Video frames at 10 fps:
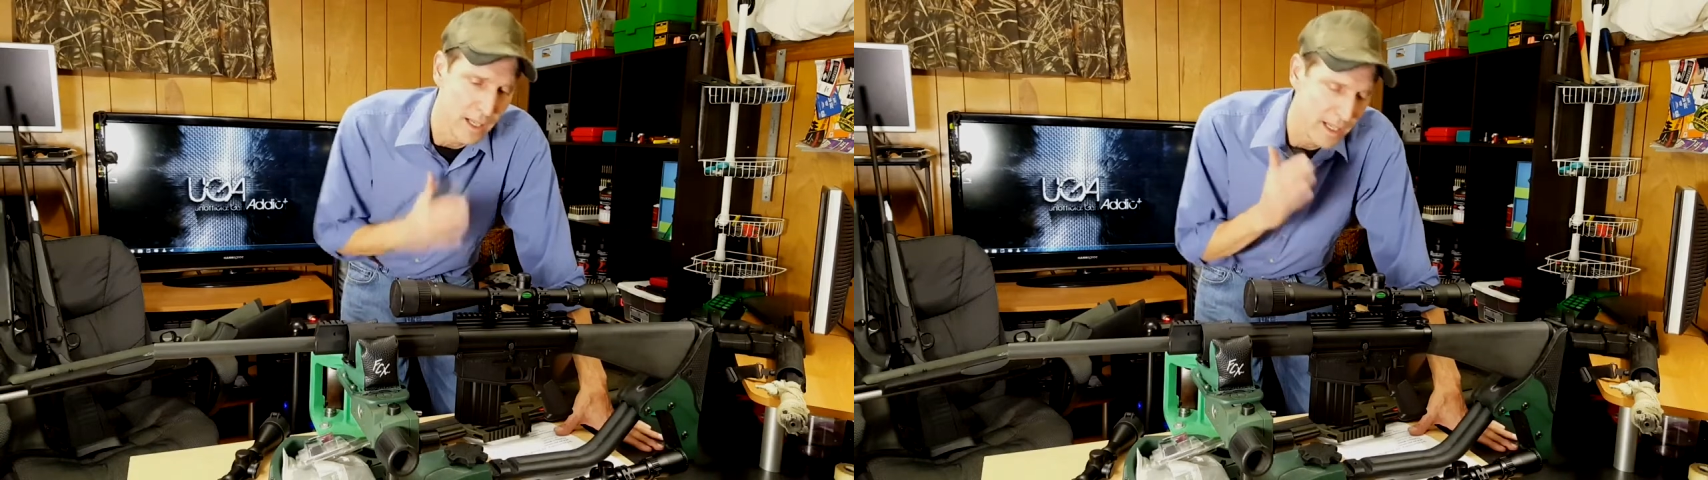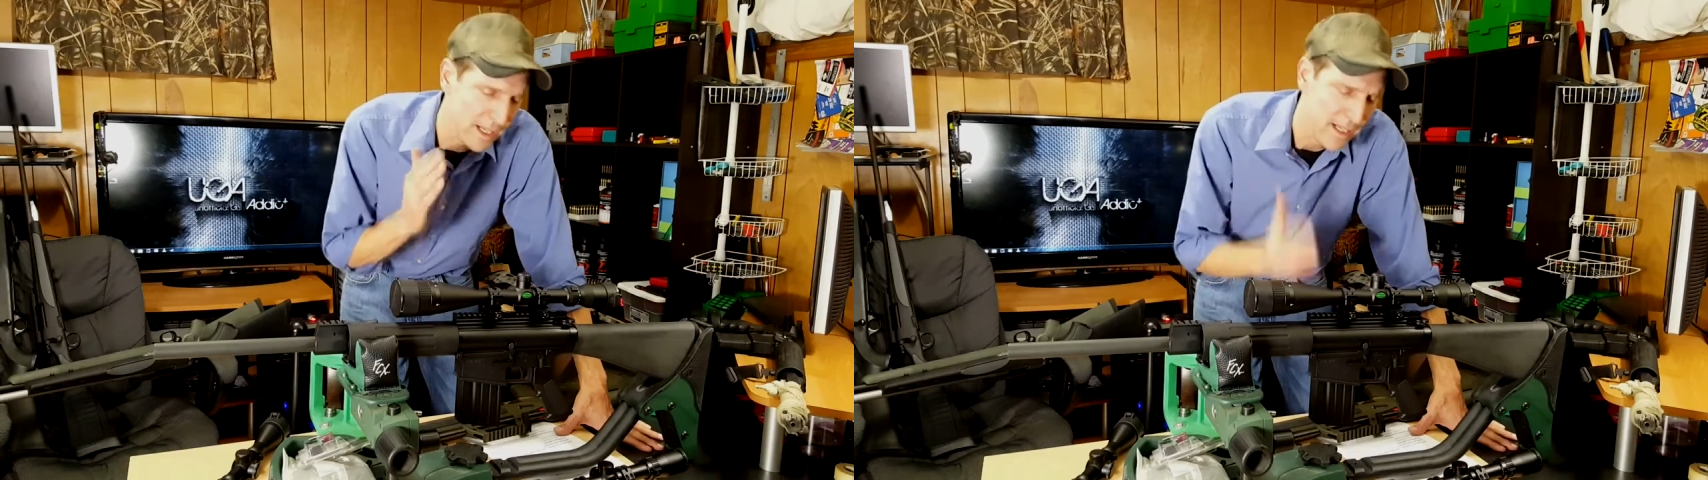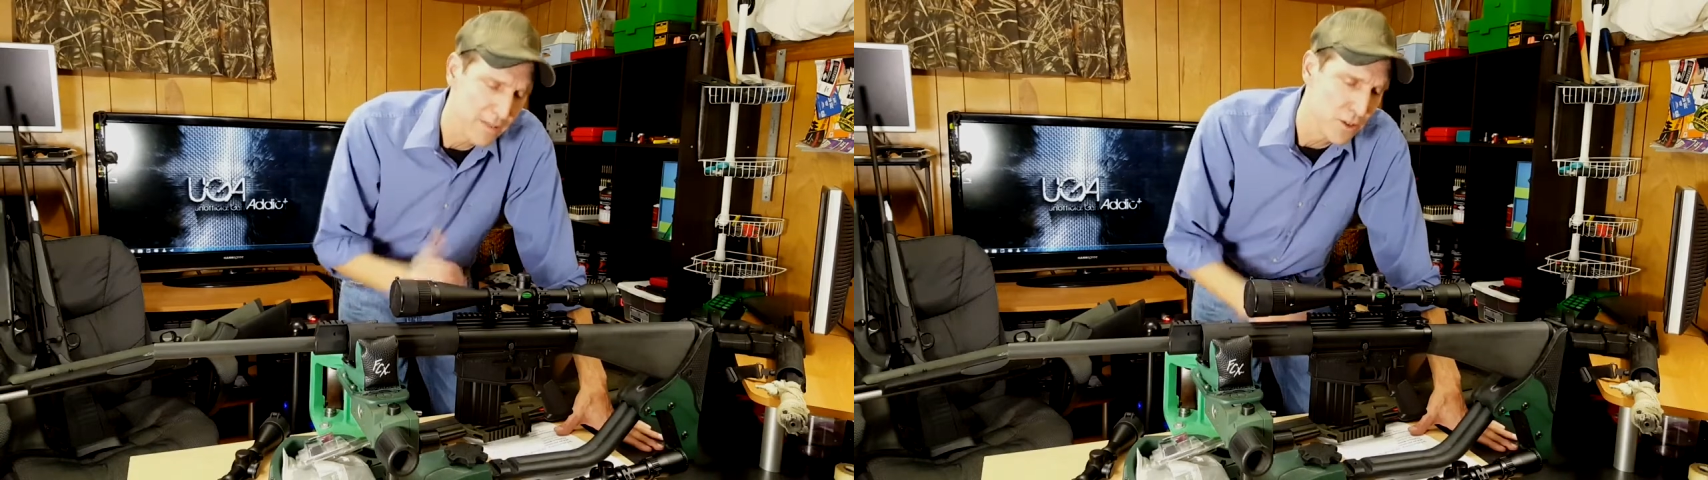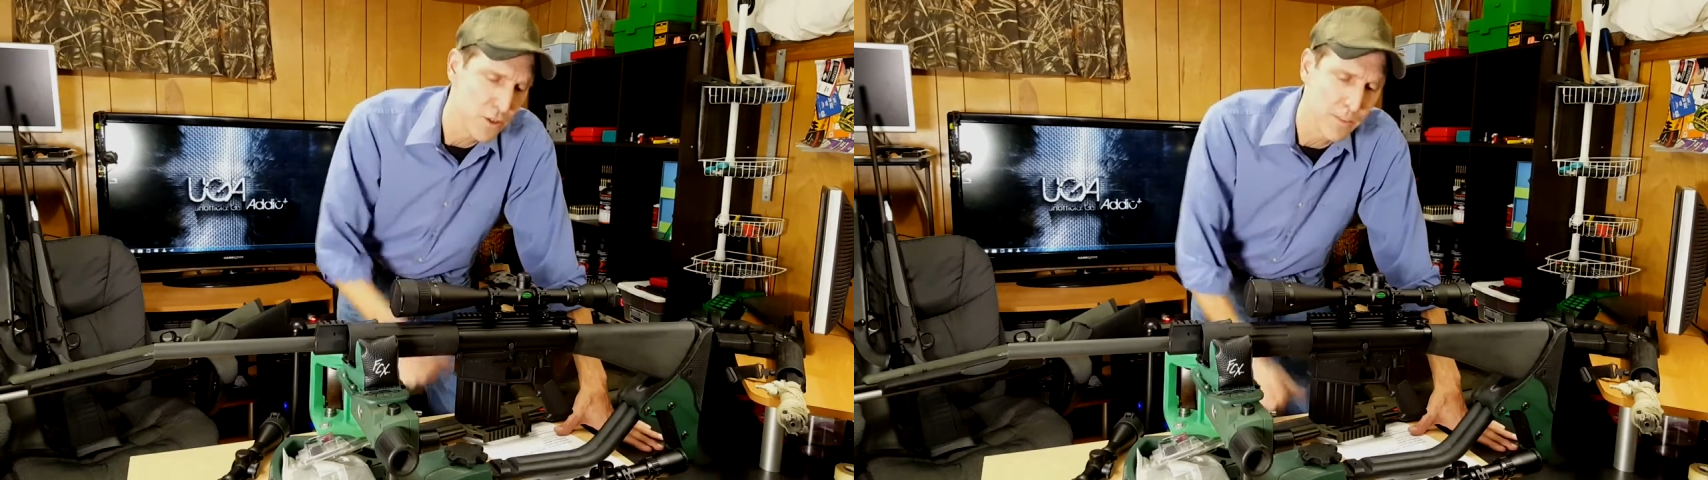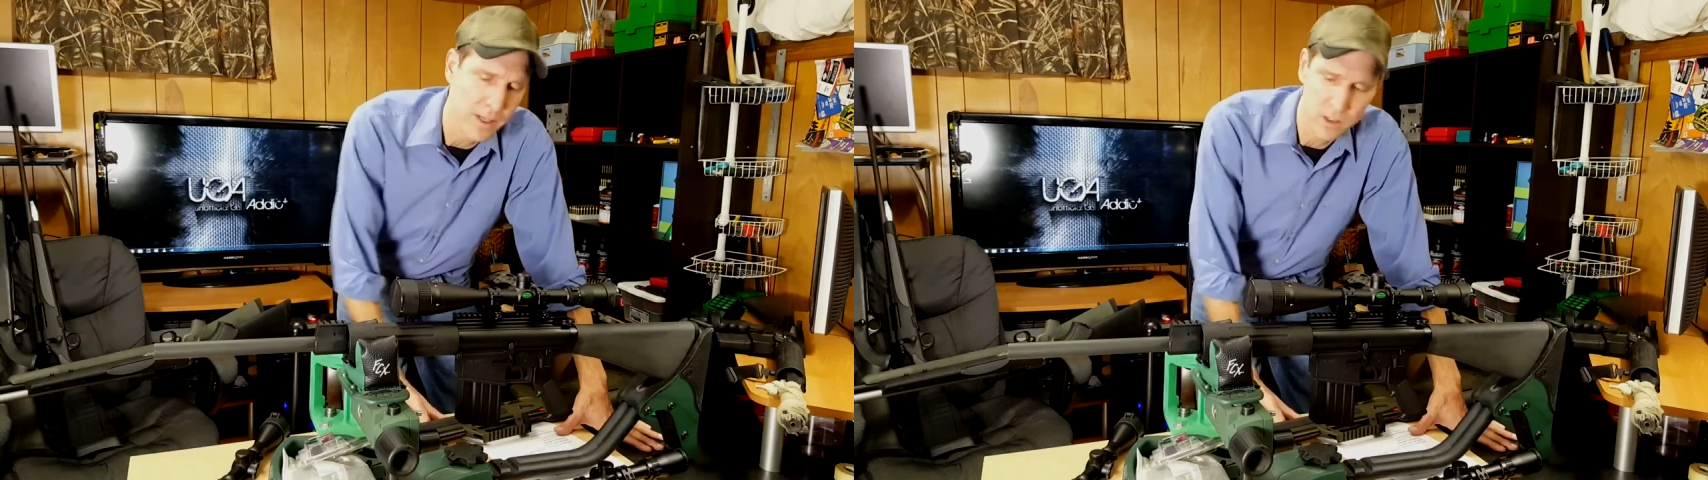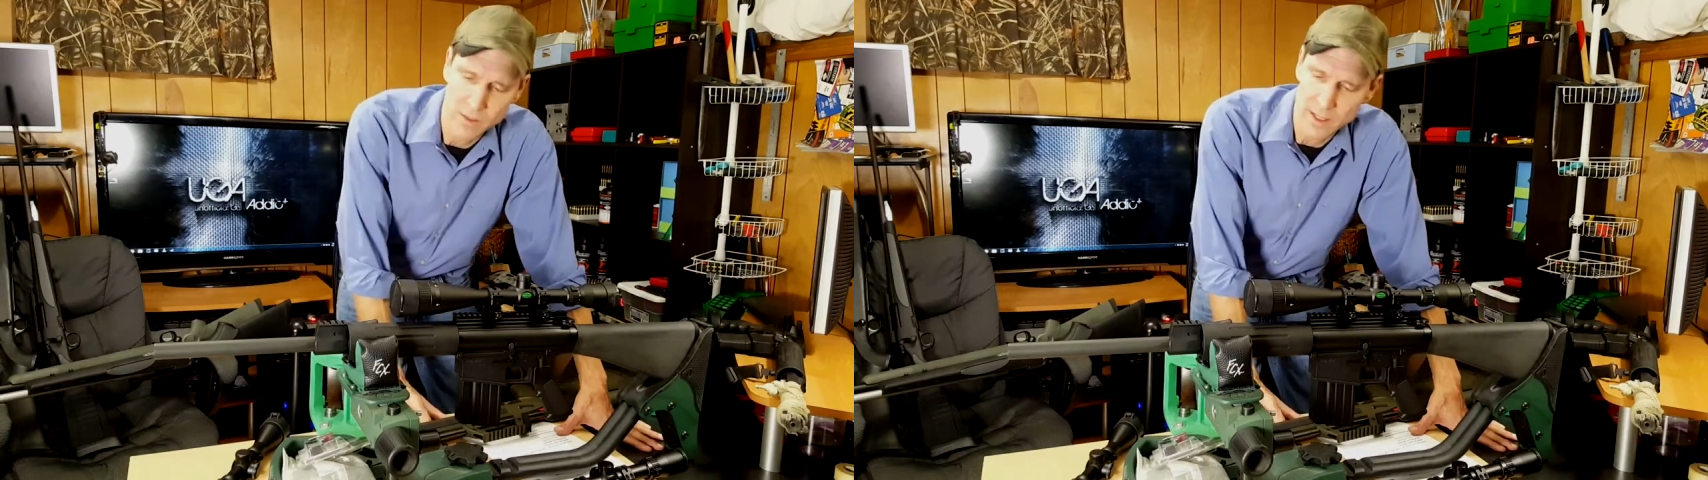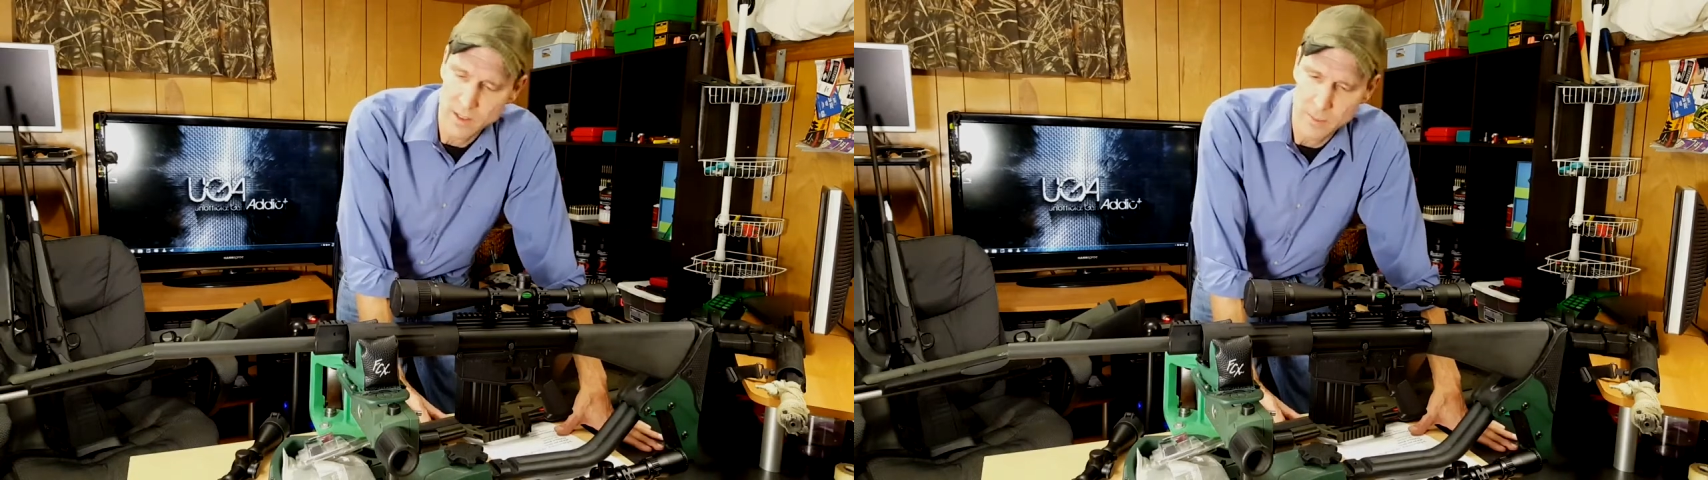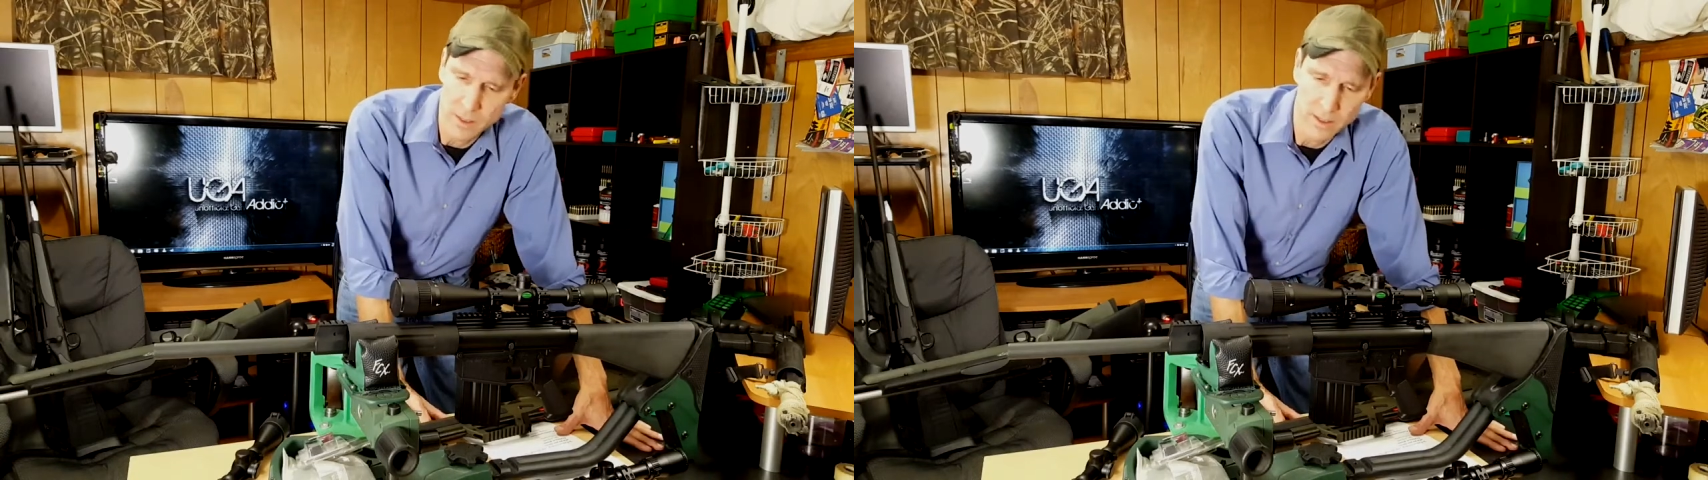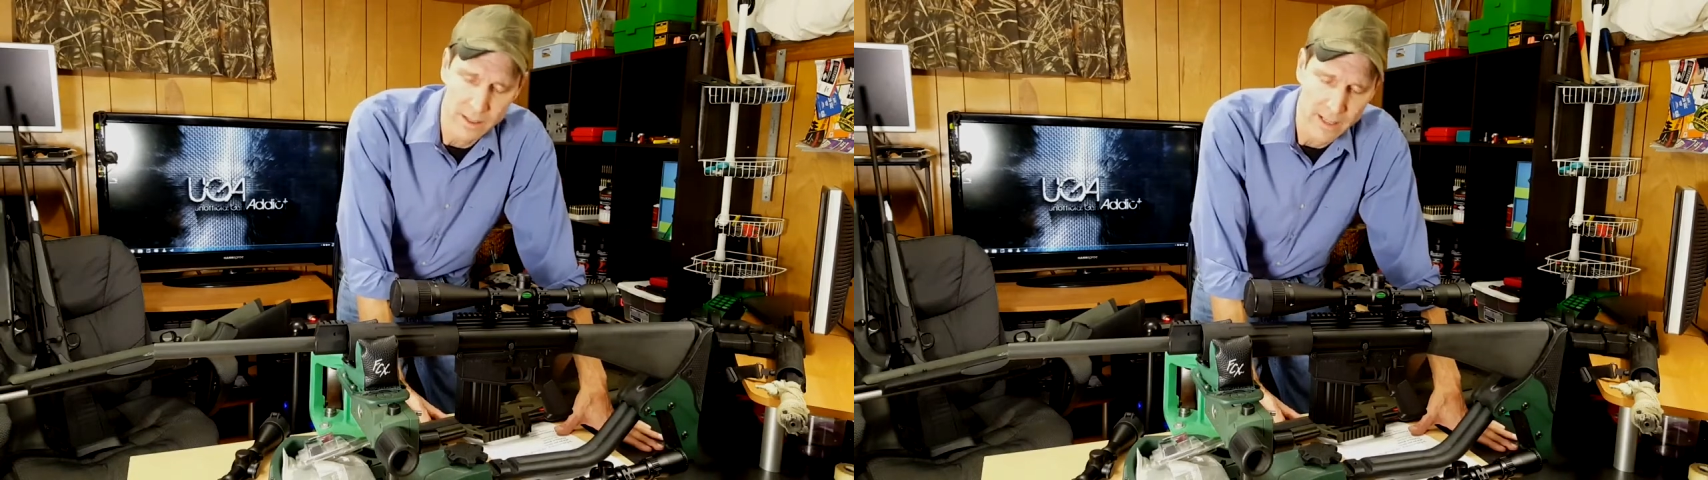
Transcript: It gives you tremendous flexibility in